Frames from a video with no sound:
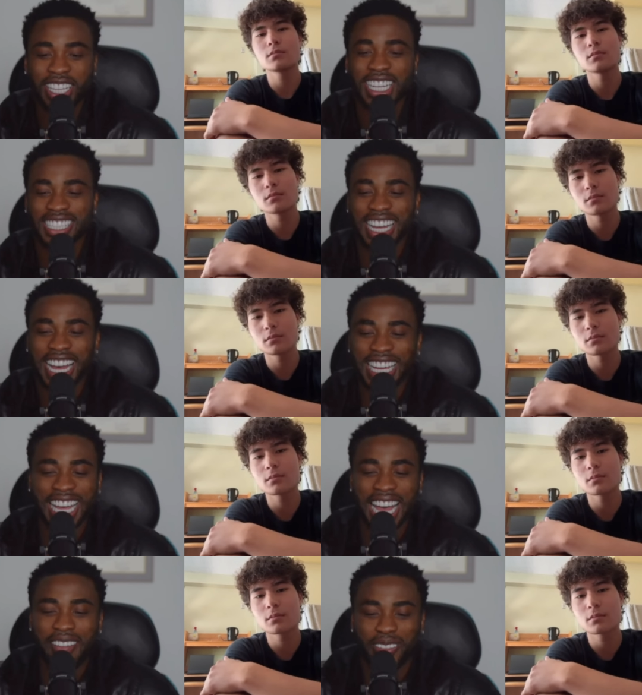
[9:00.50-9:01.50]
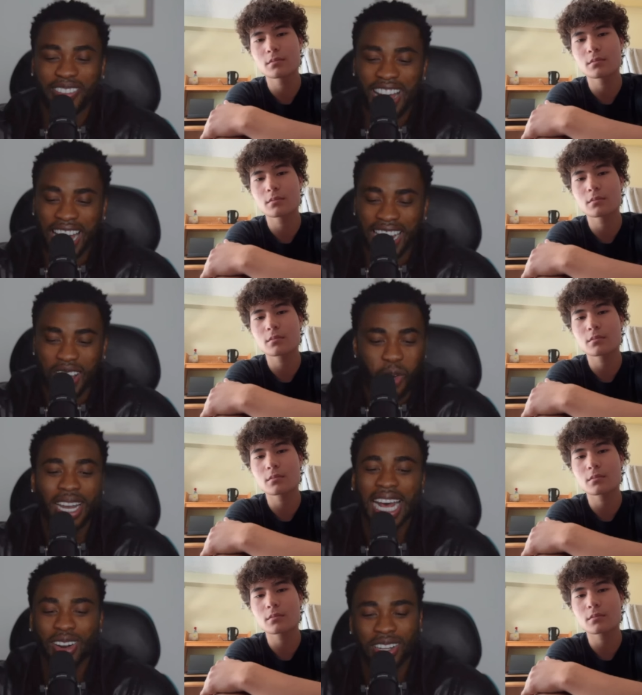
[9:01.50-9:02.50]
Speaker 1: and say he can't provide when I
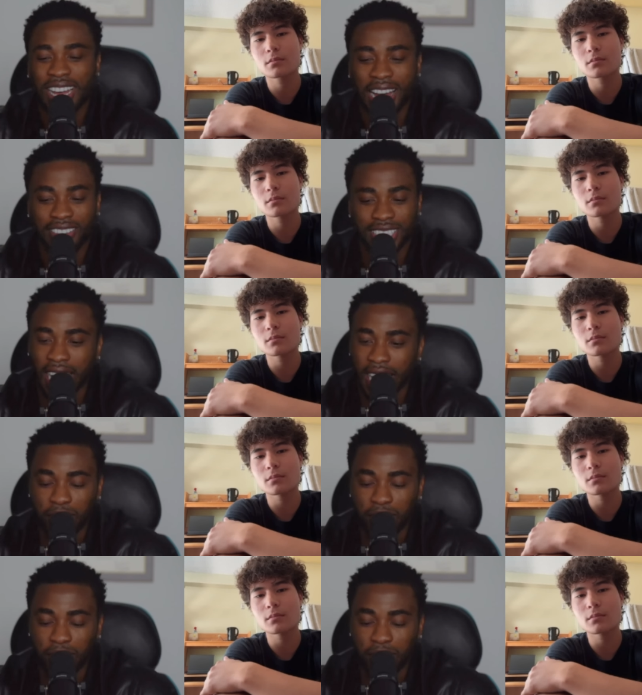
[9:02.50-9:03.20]
don't even have a job?